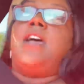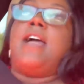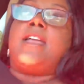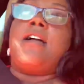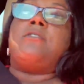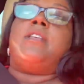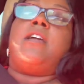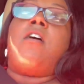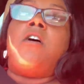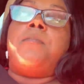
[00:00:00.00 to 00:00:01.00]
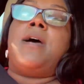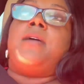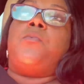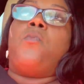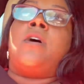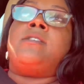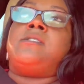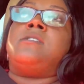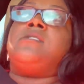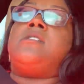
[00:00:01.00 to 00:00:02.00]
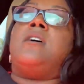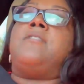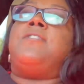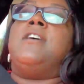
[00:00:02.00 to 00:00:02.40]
I calculate all my wants and stuff.